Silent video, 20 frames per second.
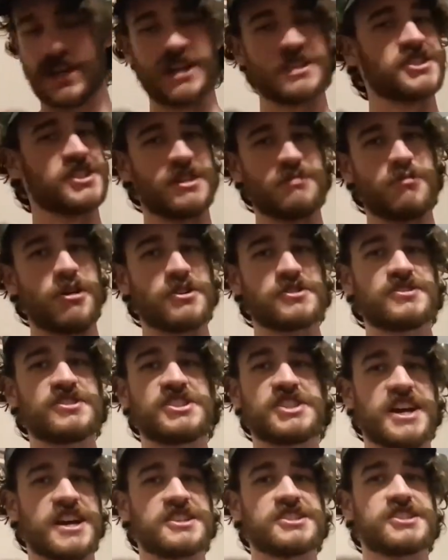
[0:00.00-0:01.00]
Actually, most of
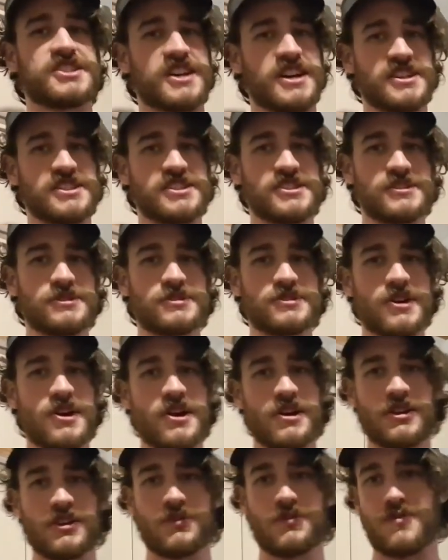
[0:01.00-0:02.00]
these exercises do
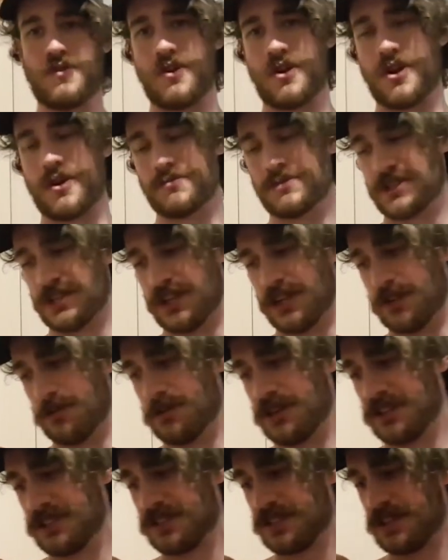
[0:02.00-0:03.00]
target the forearms a
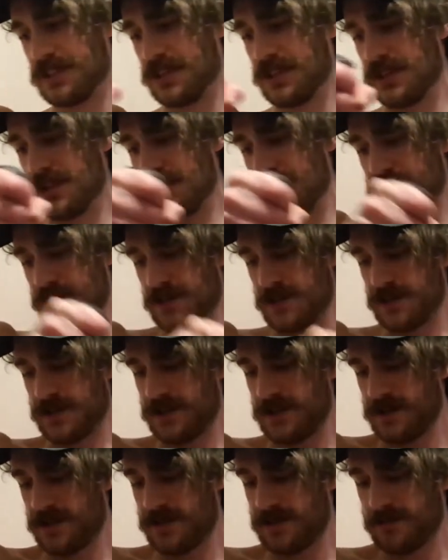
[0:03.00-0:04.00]
little bit.
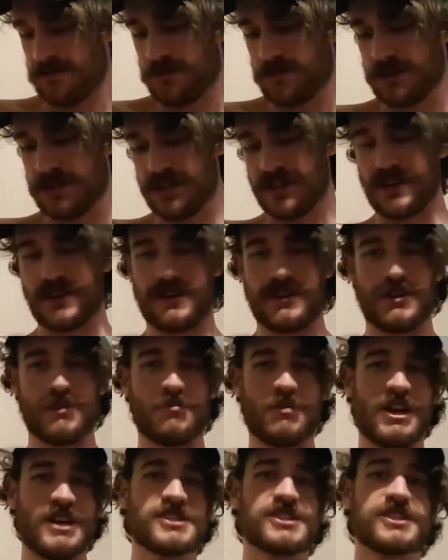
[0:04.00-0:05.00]
But here
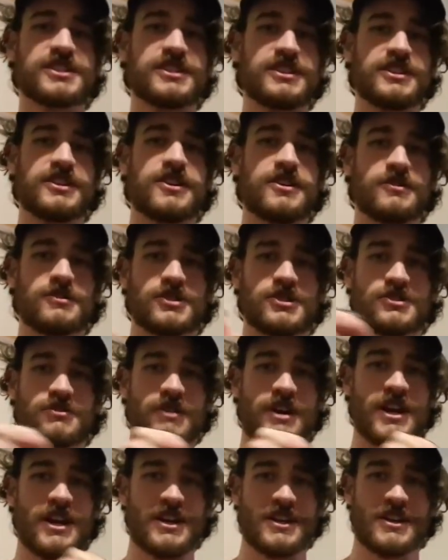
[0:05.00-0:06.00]
you're basically going to
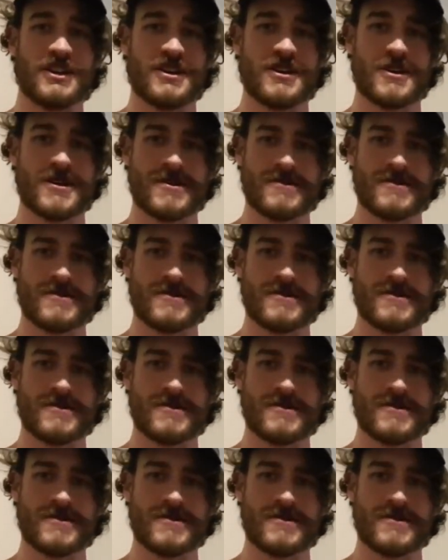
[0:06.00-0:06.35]
train